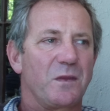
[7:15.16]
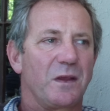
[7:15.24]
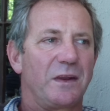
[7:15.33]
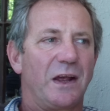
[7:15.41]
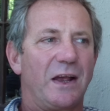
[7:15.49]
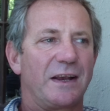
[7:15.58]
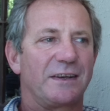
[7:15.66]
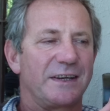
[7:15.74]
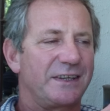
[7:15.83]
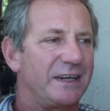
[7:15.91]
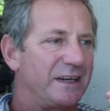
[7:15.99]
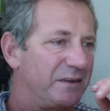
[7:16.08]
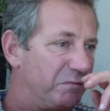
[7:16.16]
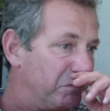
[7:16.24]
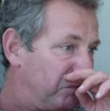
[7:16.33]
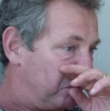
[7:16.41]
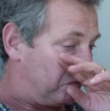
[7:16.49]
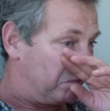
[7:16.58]
Now, as I said,
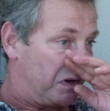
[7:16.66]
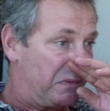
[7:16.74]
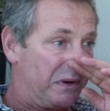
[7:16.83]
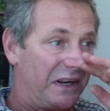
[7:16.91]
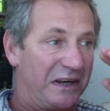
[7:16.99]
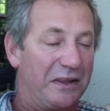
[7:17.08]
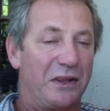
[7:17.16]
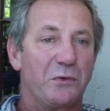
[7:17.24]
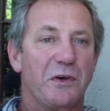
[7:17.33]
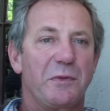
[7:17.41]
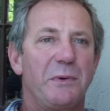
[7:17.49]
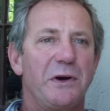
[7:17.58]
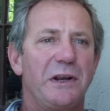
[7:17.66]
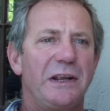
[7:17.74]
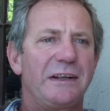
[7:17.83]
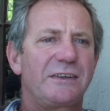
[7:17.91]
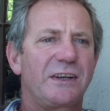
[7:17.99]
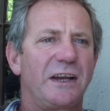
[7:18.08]
maybe anything with
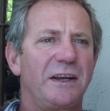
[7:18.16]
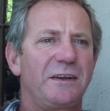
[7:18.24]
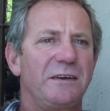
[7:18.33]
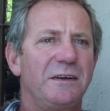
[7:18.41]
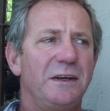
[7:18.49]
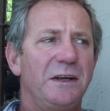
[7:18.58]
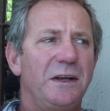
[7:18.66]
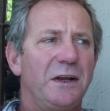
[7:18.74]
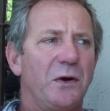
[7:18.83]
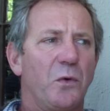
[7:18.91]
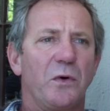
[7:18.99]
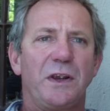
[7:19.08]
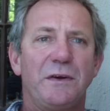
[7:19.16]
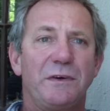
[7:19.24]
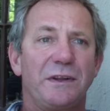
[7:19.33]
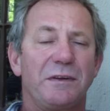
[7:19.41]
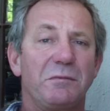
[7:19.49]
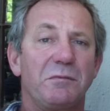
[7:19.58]
Burley inside, or
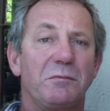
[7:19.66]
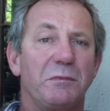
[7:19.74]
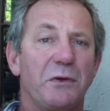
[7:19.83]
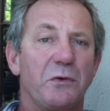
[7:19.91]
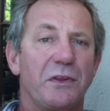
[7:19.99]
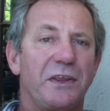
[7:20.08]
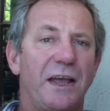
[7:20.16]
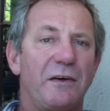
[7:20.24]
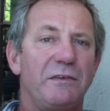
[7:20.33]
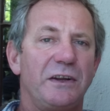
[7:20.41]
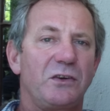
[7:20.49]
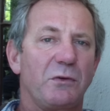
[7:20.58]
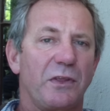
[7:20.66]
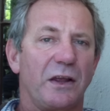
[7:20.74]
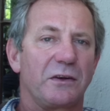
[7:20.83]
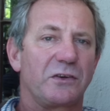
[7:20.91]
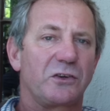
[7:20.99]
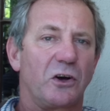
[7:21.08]
even with Cavendish, with
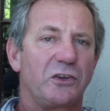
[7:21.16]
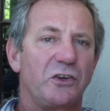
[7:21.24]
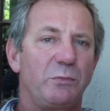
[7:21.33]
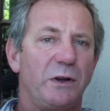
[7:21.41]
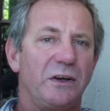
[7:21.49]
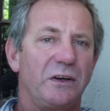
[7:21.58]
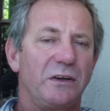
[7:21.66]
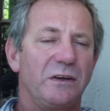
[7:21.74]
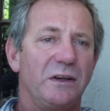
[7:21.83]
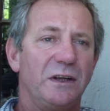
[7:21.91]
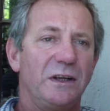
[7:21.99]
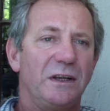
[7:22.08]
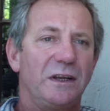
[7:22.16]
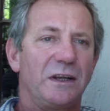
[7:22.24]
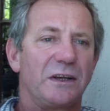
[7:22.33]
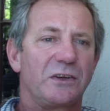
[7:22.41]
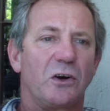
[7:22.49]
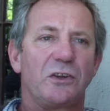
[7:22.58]
a Scottish blend.
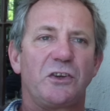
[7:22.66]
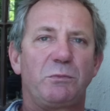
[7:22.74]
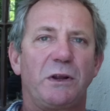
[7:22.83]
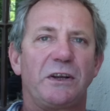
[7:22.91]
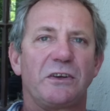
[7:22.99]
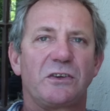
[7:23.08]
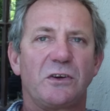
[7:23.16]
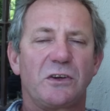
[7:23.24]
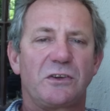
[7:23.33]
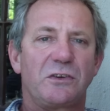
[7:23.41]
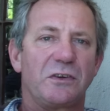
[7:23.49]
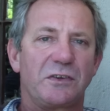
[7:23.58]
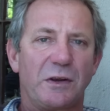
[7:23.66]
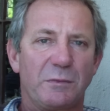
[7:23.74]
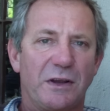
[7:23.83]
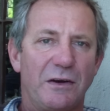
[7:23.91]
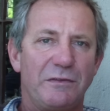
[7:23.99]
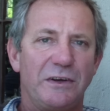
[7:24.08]
A Scottish blend has got some
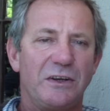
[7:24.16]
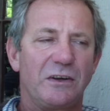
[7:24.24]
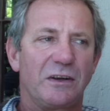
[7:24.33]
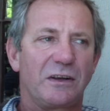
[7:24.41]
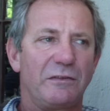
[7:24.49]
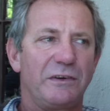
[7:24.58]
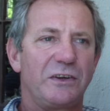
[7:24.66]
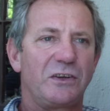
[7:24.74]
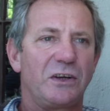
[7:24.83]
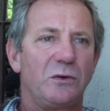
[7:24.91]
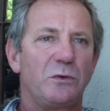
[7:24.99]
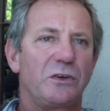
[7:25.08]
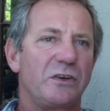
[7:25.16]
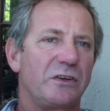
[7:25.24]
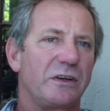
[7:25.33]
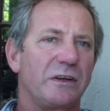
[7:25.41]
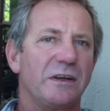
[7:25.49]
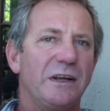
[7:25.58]
Cavendish in, which
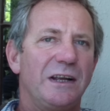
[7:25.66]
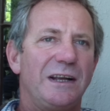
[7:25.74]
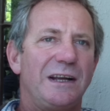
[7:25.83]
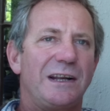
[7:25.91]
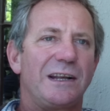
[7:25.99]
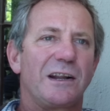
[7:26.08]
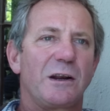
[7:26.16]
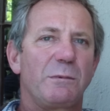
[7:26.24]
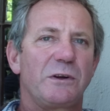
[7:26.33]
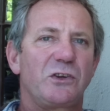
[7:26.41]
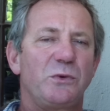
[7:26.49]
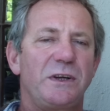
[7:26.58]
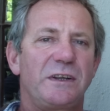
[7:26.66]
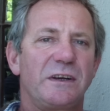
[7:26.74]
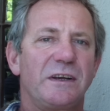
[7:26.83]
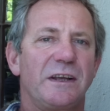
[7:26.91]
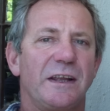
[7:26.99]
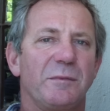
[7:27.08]
is a little bit
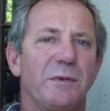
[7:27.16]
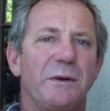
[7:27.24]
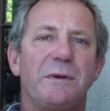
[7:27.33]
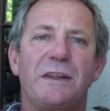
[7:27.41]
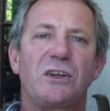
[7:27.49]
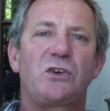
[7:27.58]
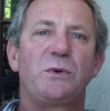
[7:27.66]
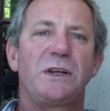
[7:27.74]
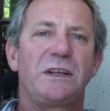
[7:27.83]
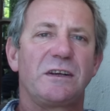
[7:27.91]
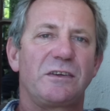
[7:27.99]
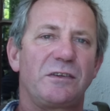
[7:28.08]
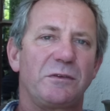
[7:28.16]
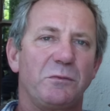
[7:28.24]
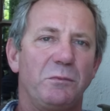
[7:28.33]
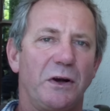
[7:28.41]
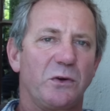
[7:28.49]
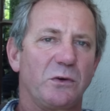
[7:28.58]
sweeter, and maybe that sweetness
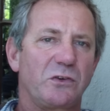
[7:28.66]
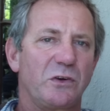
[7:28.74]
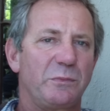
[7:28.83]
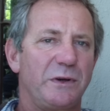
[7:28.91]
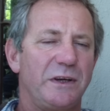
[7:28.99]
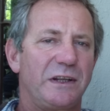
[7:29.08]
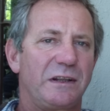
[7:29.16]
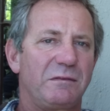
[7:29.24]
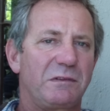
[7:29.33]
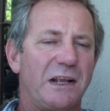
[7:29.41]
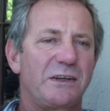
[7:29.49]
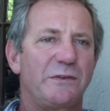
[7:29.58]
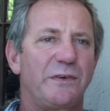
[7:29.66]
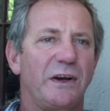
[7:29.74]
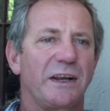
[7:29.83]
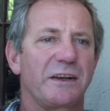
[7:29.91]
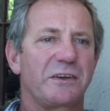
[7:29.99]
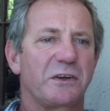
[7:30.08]
might also be
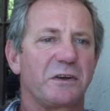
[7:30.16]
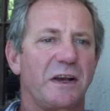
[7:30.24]
classified as a